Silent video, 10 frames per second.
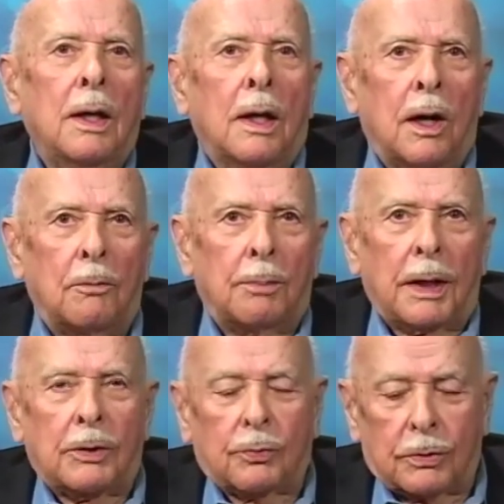our
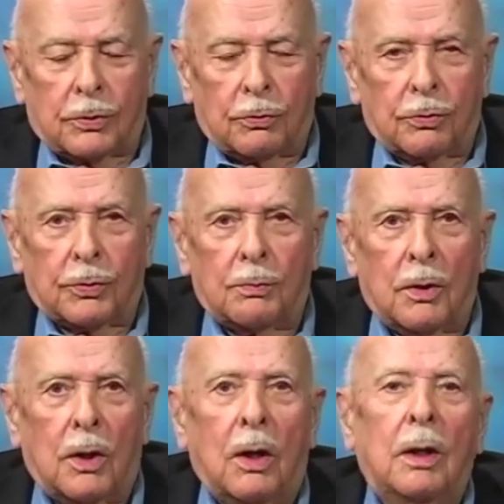base was too
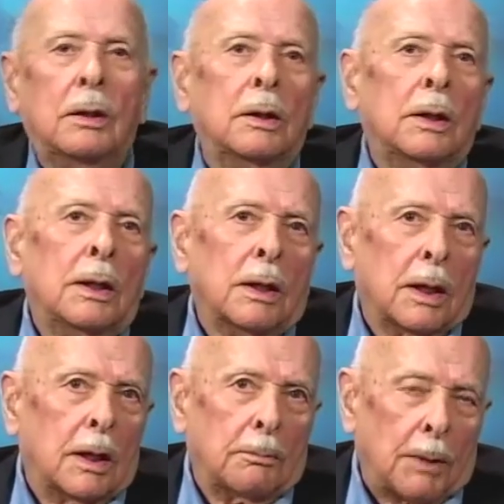small,
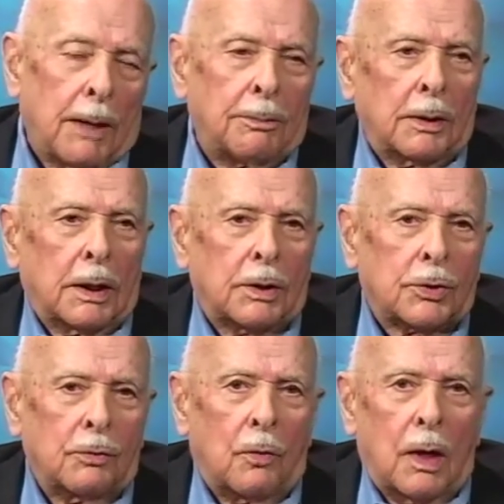
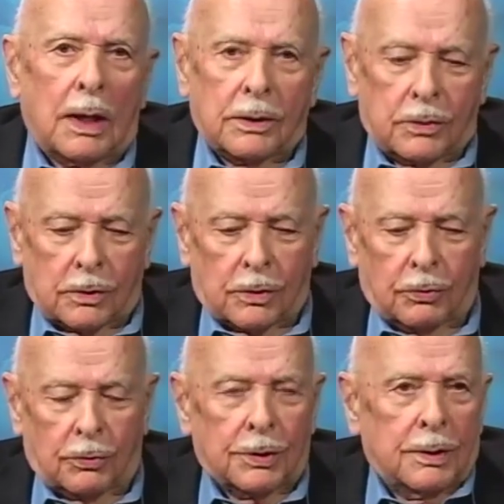population-wise, just
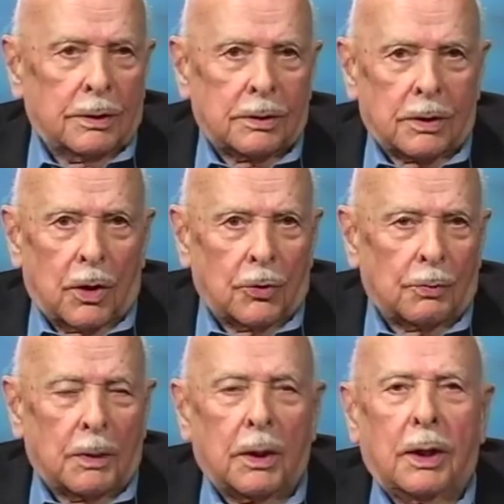using the
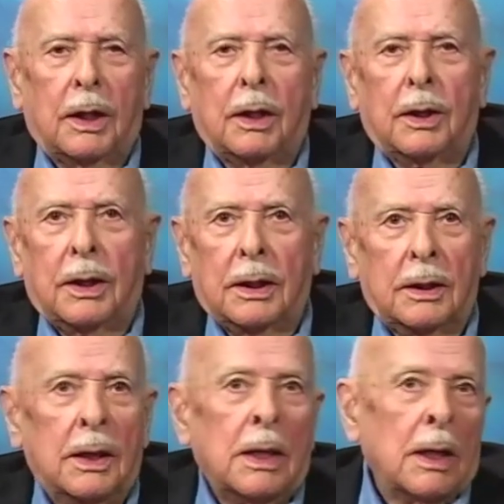Salisbury area,
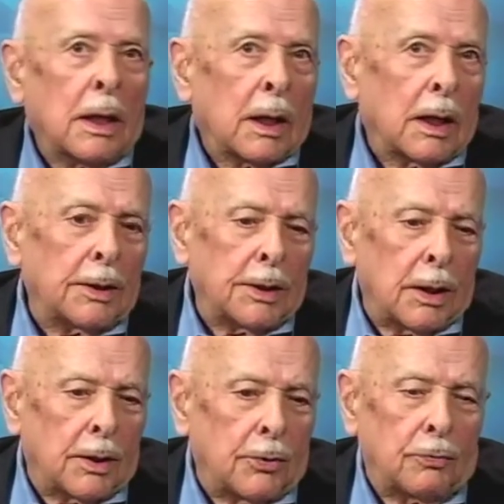and the
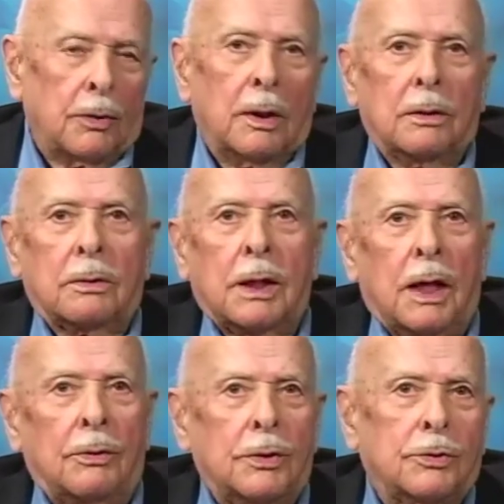other
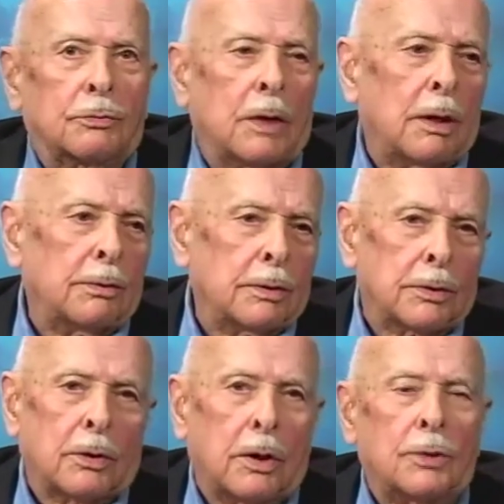counties around us
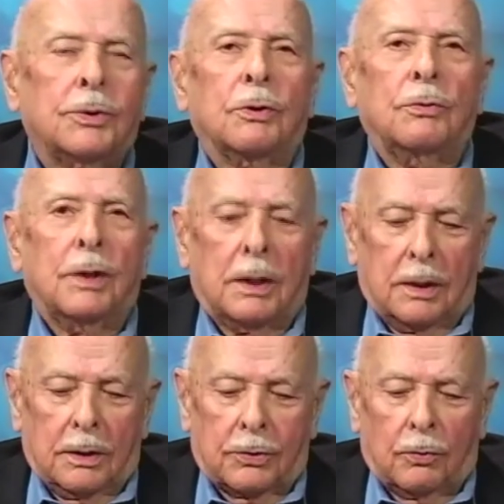also
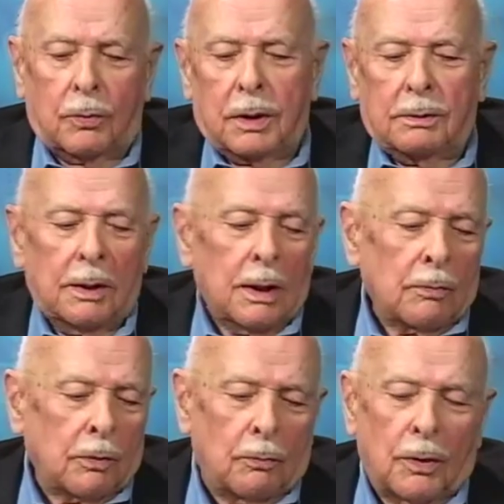needed it. So
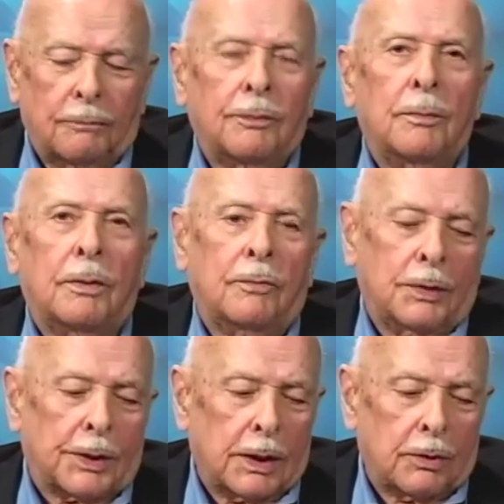we went from
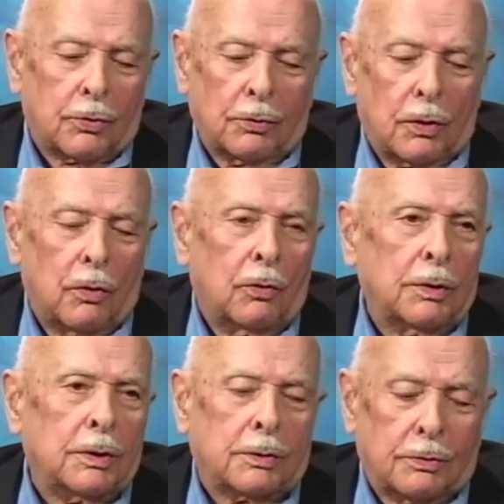everything to the whole
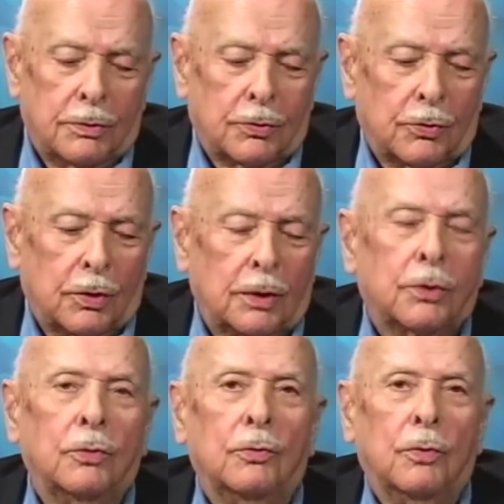Eastern Shore
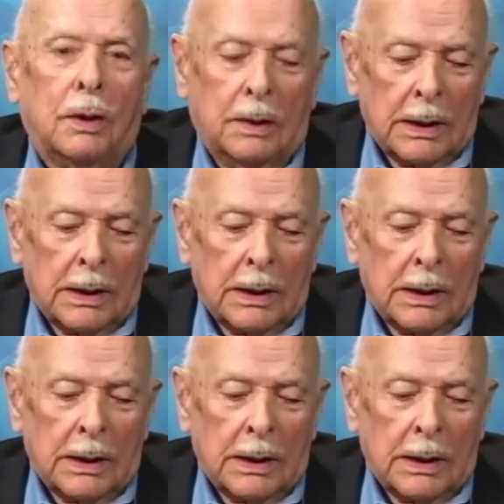to